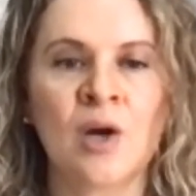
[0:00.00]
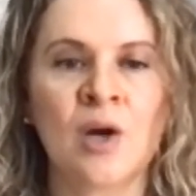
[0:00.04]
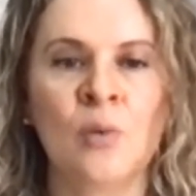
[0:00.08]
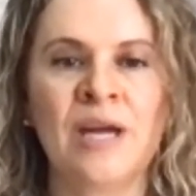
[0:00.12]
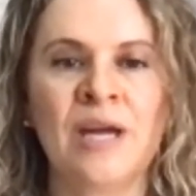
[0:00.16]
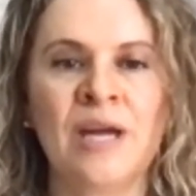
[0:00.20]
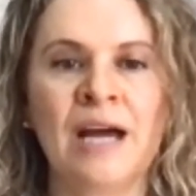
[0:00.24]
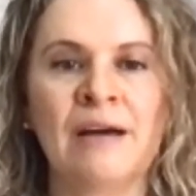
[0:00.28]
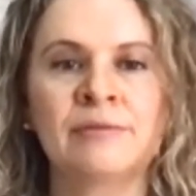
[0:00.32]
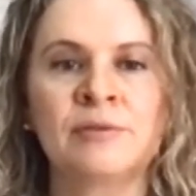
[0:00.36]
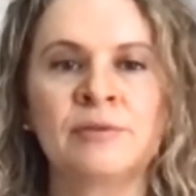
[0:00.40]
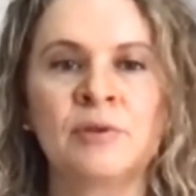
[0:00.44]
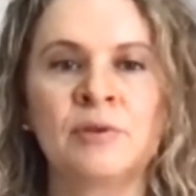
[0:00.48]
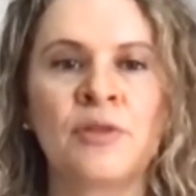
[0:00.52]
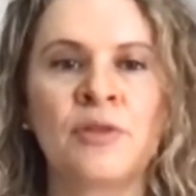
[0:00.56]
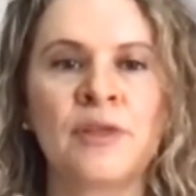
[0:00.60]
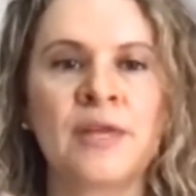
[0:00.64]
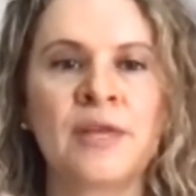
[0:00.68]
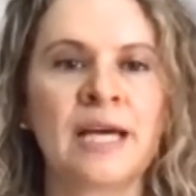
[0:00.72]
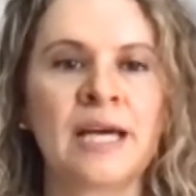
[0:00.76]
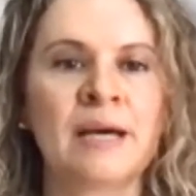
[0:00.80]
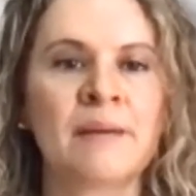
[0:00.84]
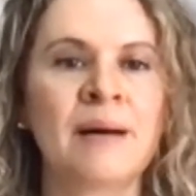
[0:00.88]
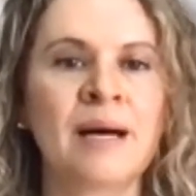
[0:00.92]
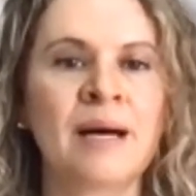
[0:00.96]
We have to
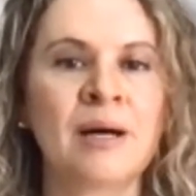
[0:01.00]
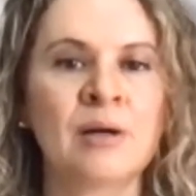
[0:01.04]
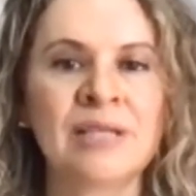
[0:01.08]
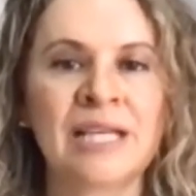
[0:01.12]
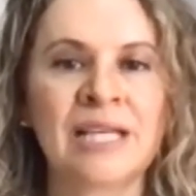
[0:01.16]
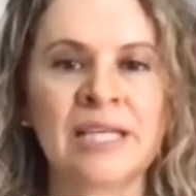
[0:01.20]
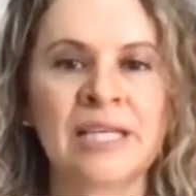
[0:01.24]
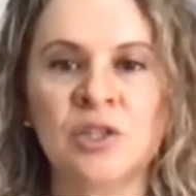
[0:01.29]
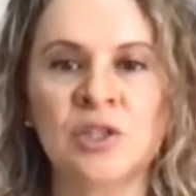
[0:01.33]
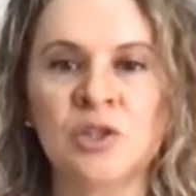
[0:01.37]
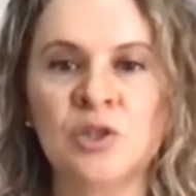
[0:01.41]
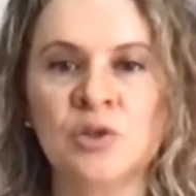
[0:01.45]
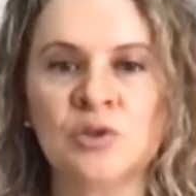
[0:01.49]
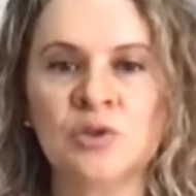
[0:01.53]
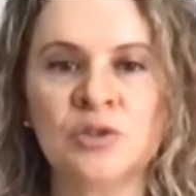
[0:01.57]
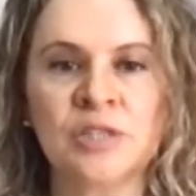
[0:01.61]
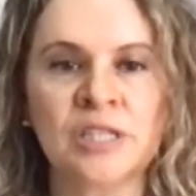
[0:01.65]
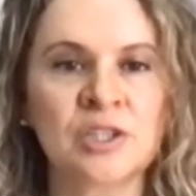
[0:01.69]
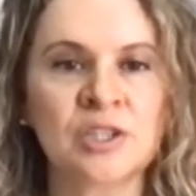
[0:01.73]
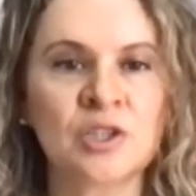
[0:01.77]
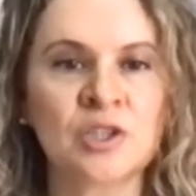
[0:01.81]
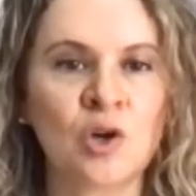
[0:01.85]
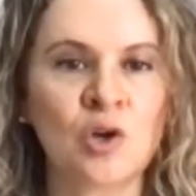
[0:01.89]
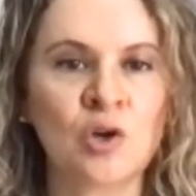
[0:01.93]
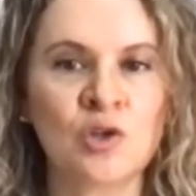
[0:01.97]
think about like new
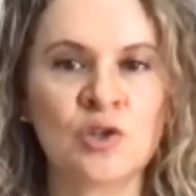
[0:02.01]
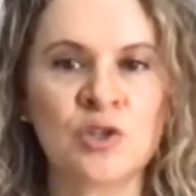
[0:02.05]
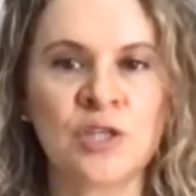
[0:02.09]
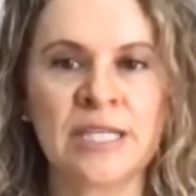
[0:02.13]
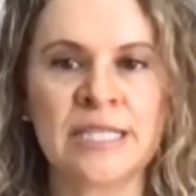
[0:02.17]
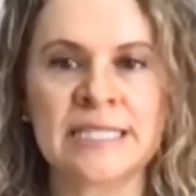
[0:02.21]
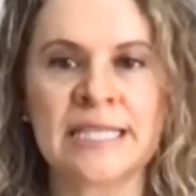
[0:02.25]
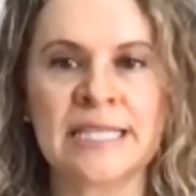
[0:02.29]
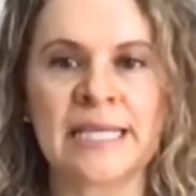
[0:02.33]
technologies,